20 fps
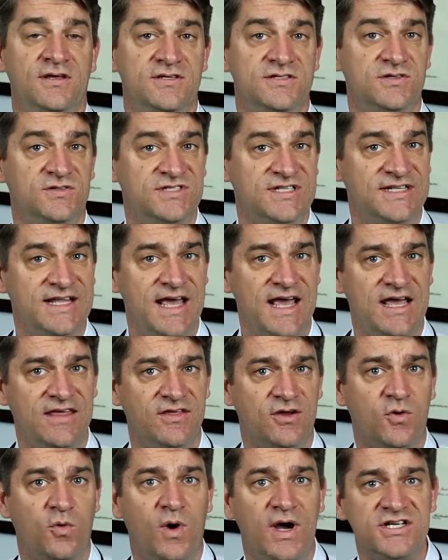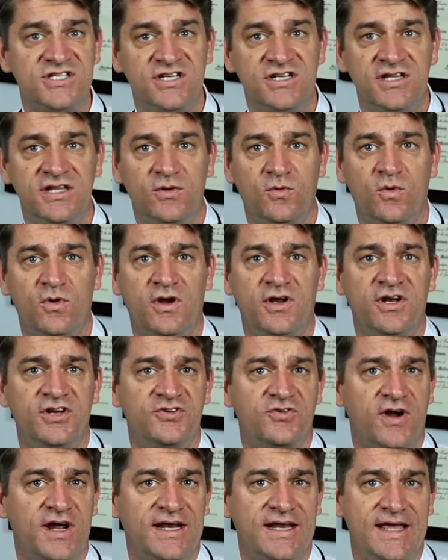So today, the question that we're going to
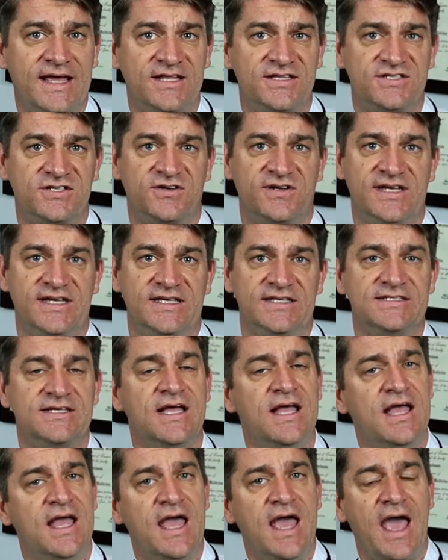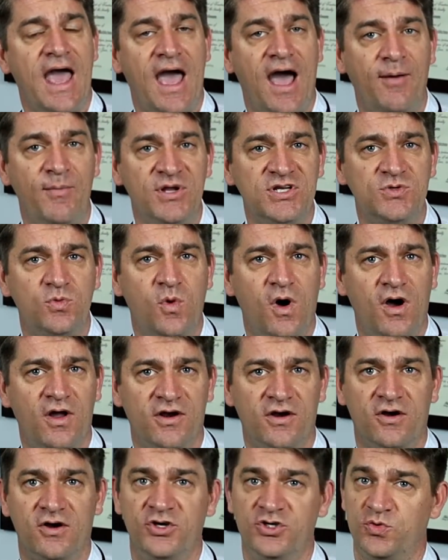try and answer is, how much
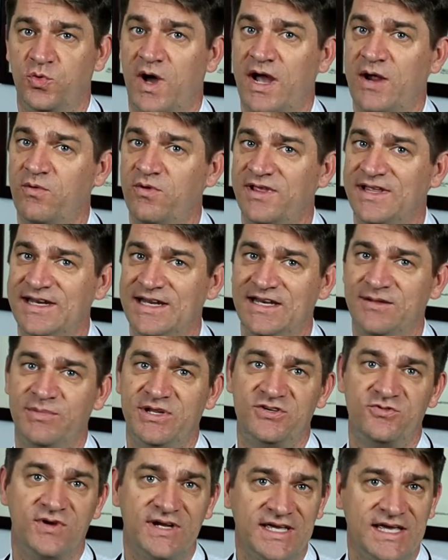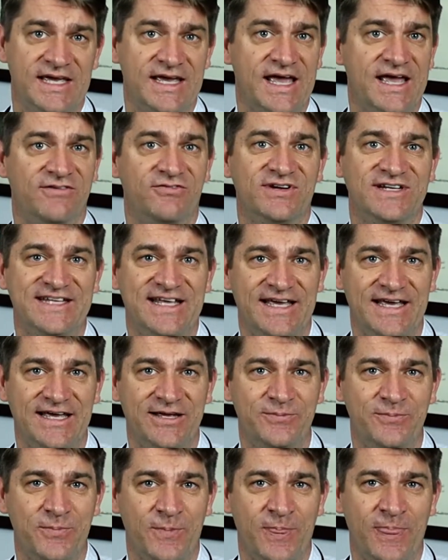water do I really need to be drinking every
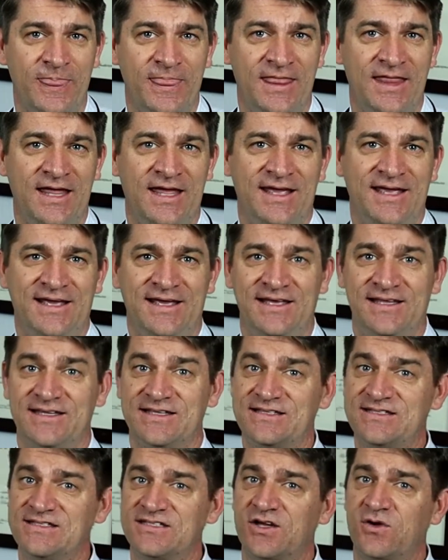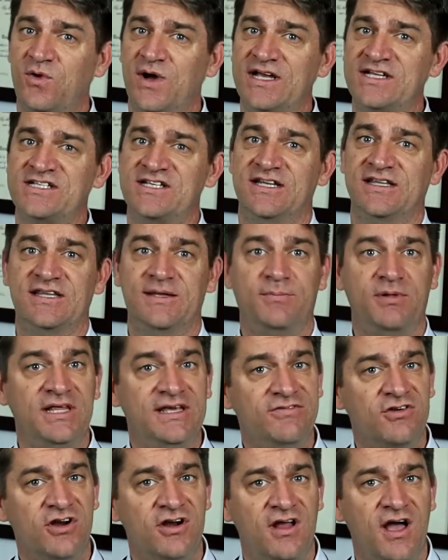day? This is a question that,
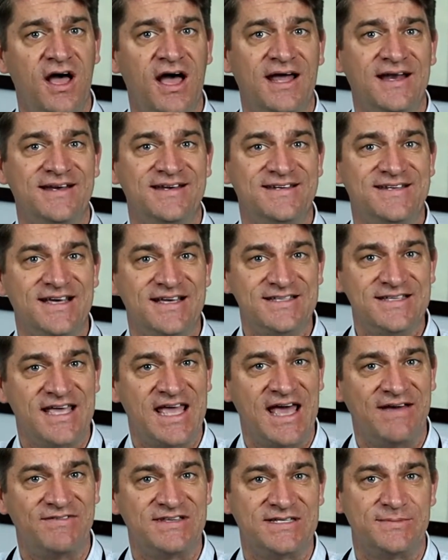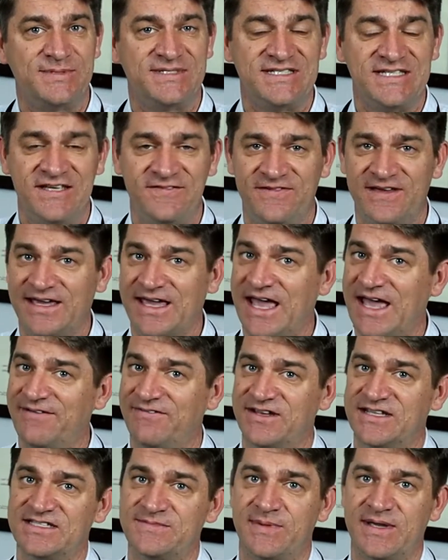believe it or not, doesn't have a specific
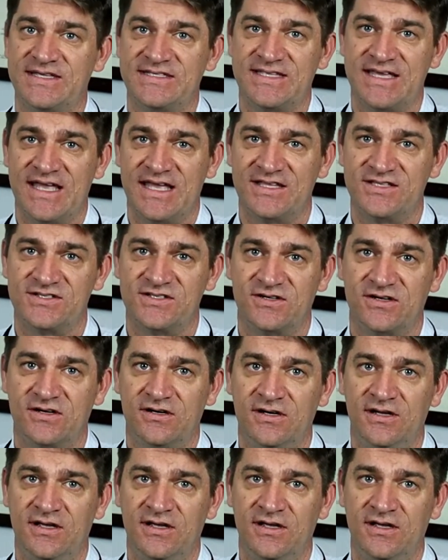evidence-based answer.